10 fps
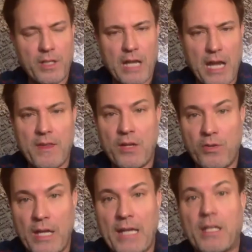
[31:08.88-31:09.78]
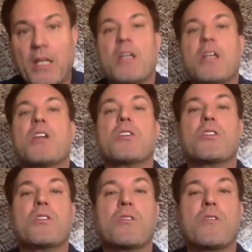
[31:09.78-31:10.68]
And then you're like,
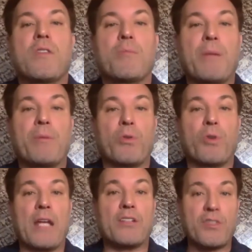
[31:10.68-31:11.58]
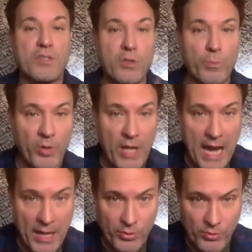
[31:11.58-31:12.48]
the people who are like,
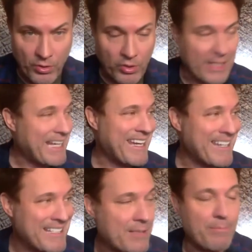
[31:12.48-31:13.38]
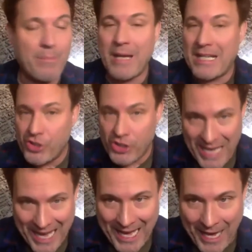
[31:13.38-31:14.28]
Supernatural is my
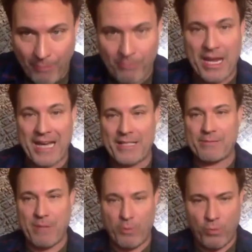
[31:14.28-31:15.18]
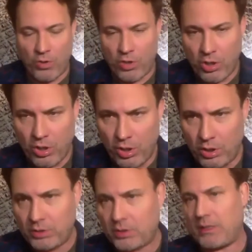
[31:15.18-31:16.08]
jam. That is my
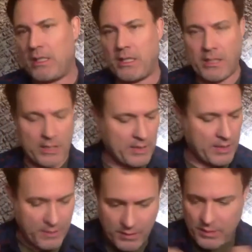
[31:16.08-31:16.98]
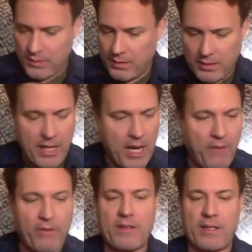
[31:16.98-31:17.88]
world. It is
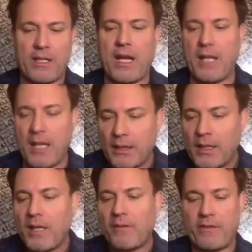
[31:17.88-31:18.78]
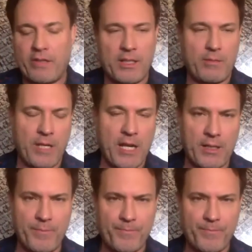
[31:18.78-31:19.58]
everything. I love everything about it.